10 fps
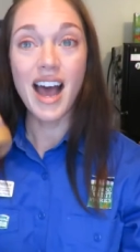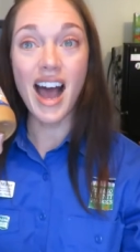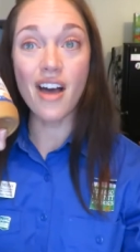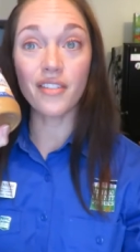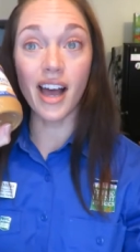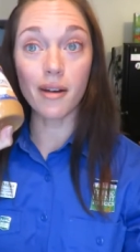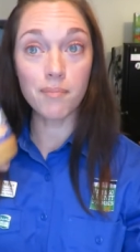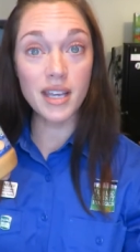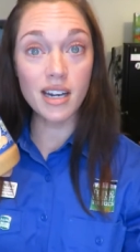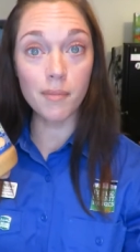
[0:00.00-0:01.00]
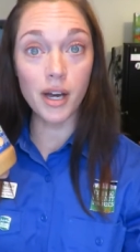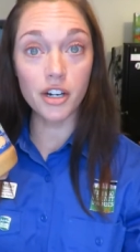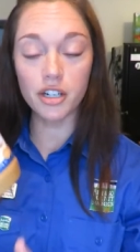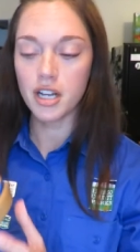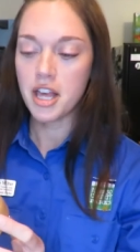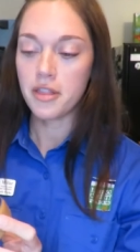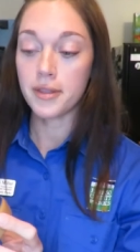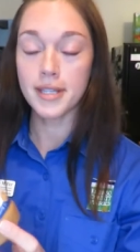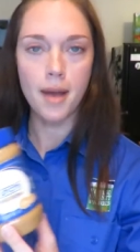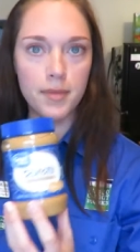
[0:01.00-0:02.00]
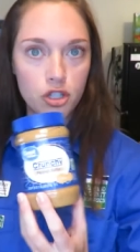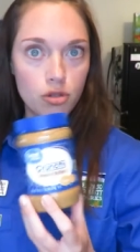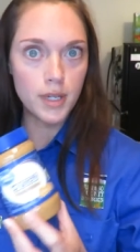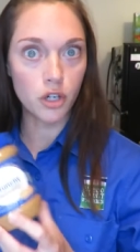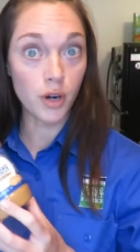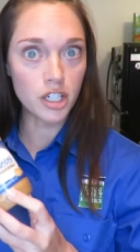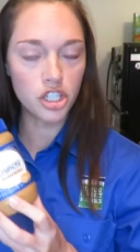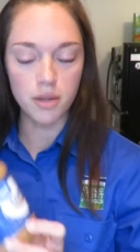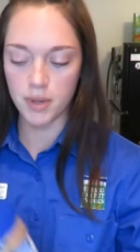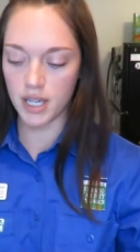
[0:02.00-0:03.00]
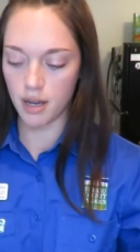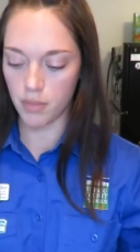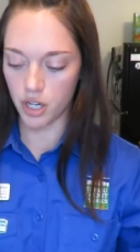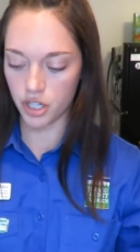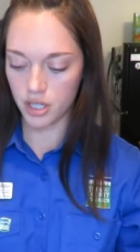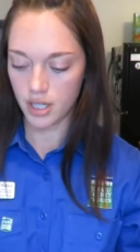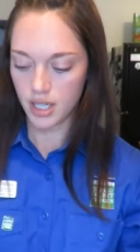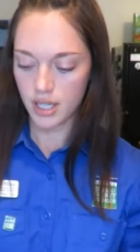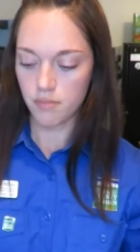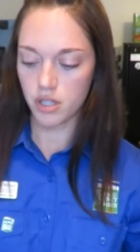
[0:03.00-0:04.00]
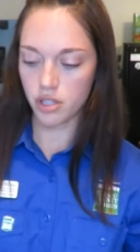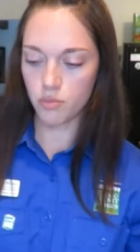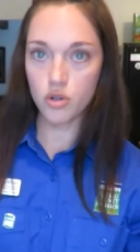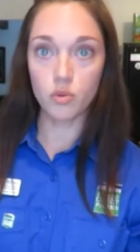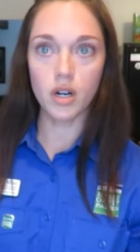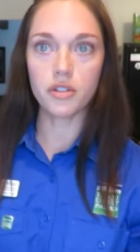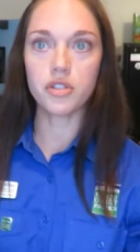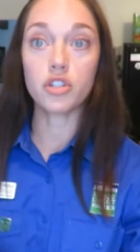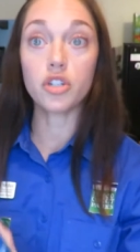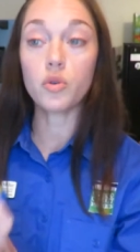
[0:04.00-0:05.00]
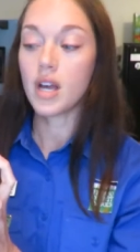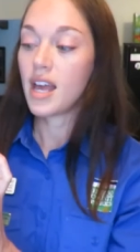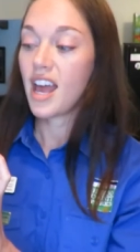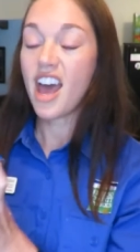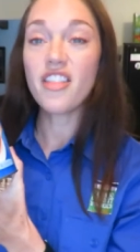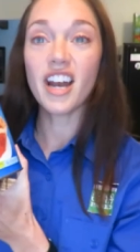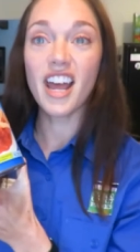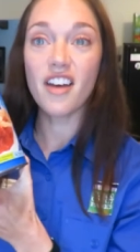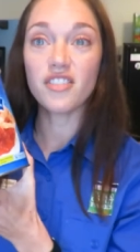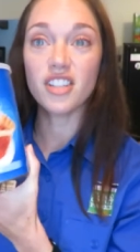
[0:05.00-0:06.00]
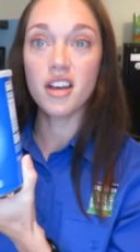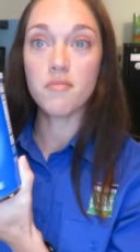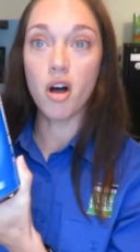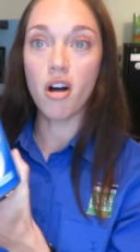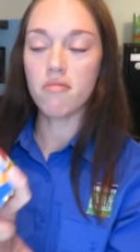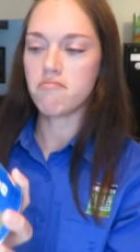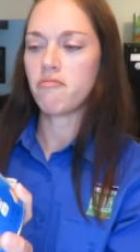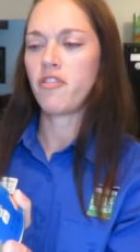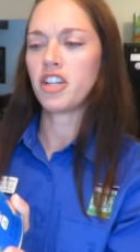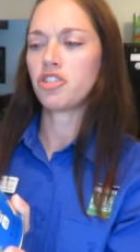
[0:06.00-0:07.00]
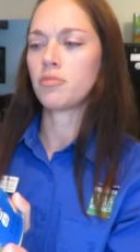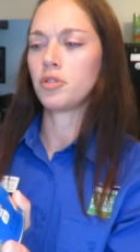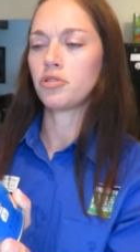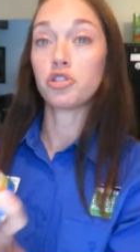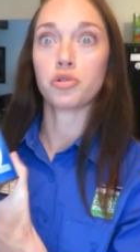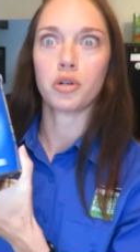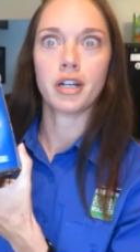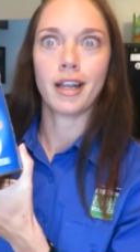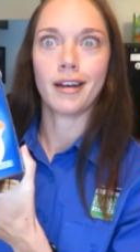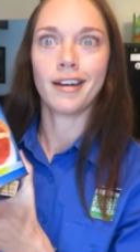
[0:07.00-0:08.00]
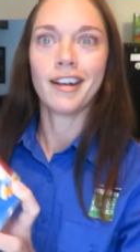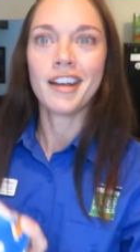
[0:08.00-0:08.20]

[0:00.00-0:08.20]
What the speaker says: I've got peanut butter. This happens to be crunchy peanut butter, but smooth would also do. And then I have some vegetable shortening.